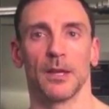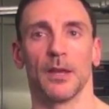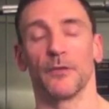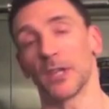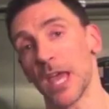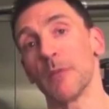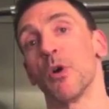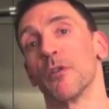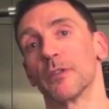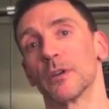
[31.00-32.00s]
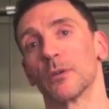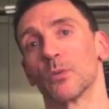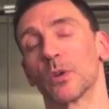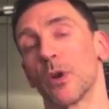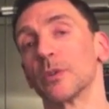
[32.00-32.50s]
If you came over,
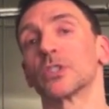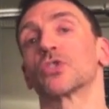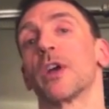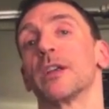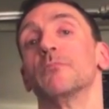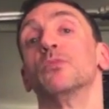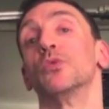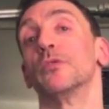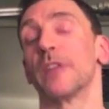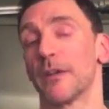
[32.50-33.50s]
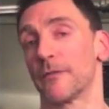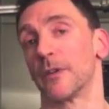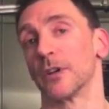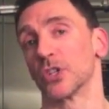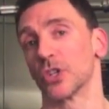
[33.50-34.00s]
we're going to try to move that
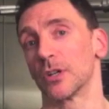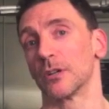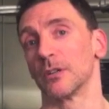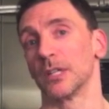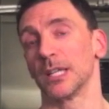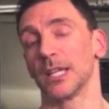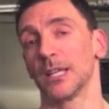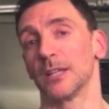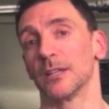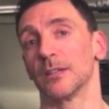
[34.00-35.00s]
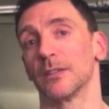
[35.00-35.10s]
furniture in